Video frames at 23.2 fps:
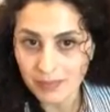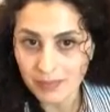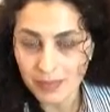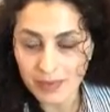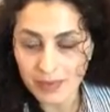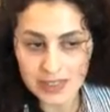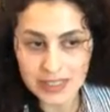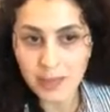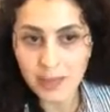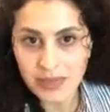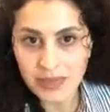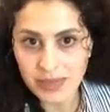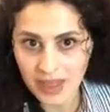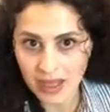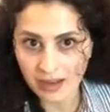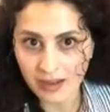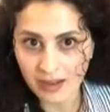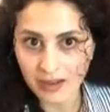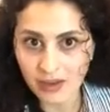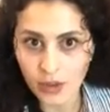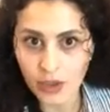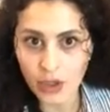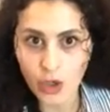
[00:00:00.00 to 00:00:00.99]
something,
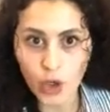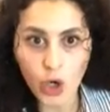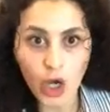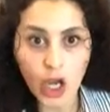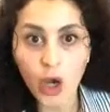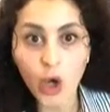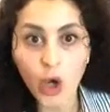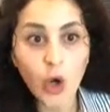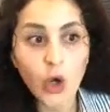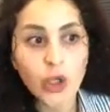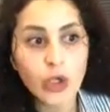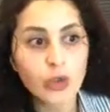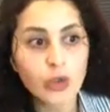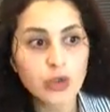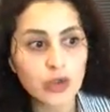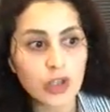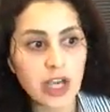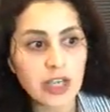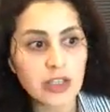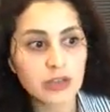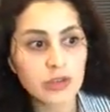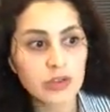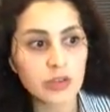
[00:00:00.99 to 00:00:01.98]
or you
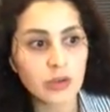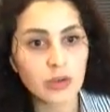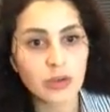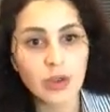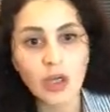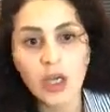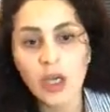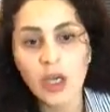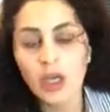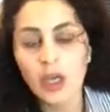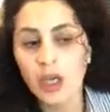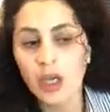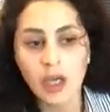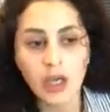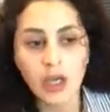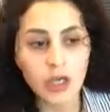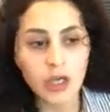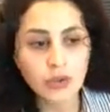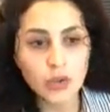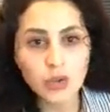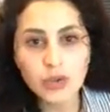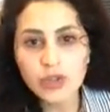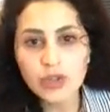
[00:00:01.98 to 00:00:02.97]
try to
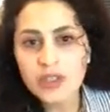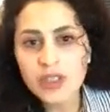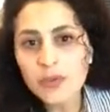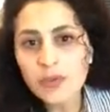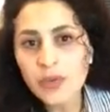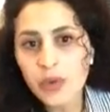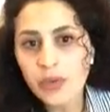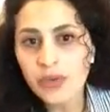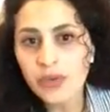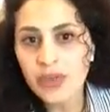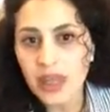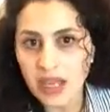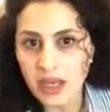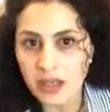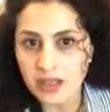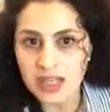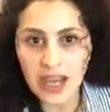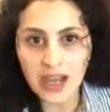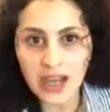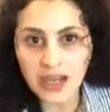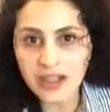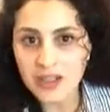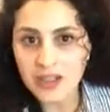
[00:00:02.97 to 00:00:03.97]
do simple things,
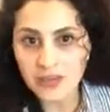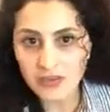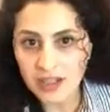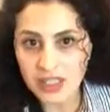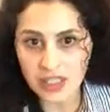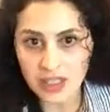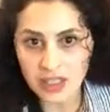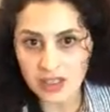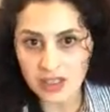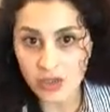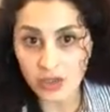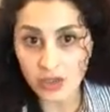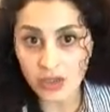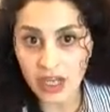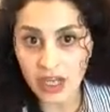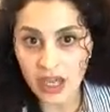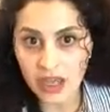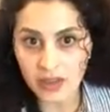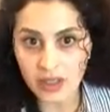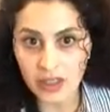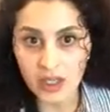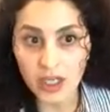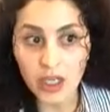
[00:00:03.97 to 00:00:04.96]
activities
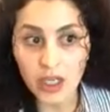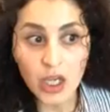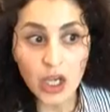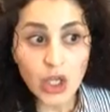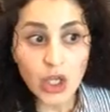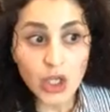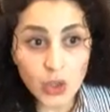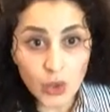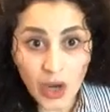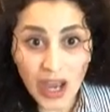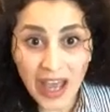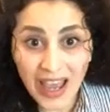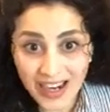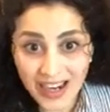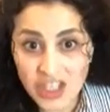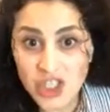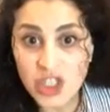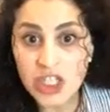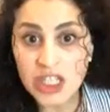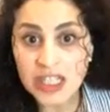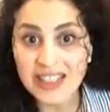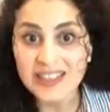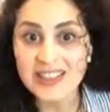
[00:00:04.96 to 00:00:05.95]
together, you
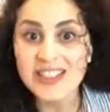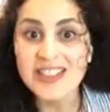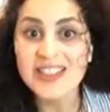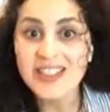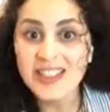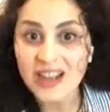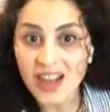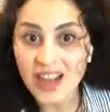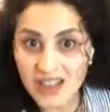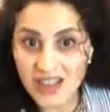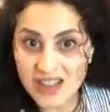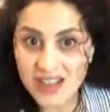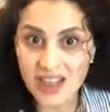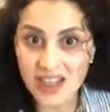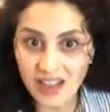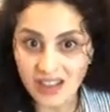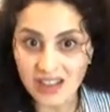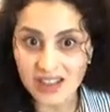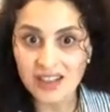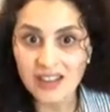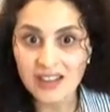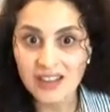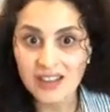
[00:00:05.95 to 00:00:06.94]
actually
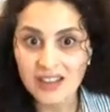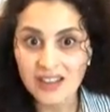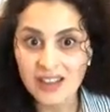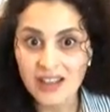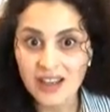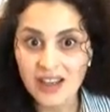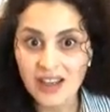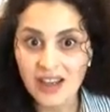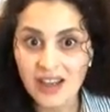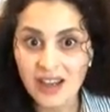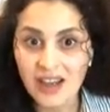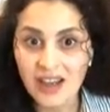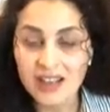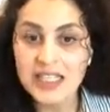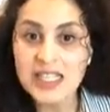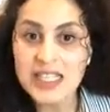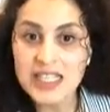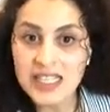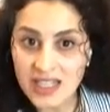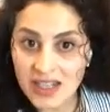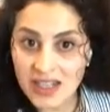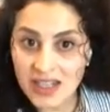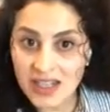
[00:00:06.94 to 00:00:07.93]
discussing
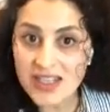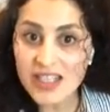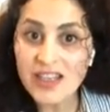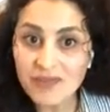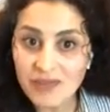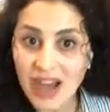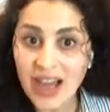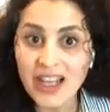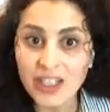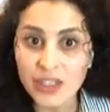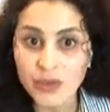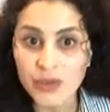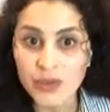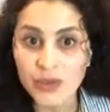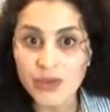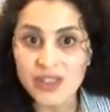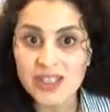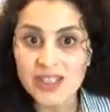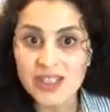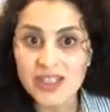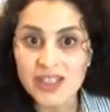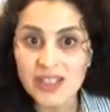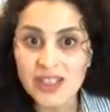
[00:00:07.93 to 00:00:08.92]
values,
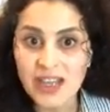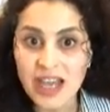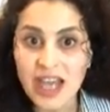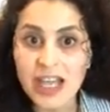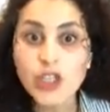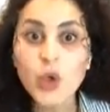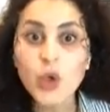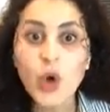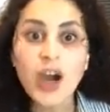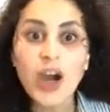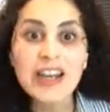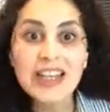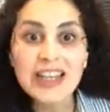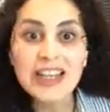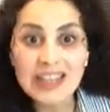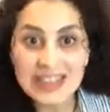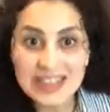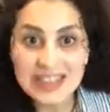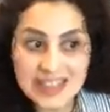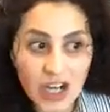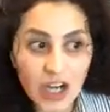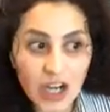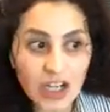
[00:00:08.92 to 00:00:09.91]
and you are
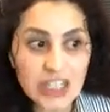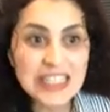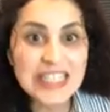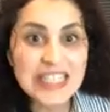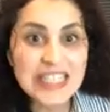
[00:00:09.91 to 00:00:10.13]
start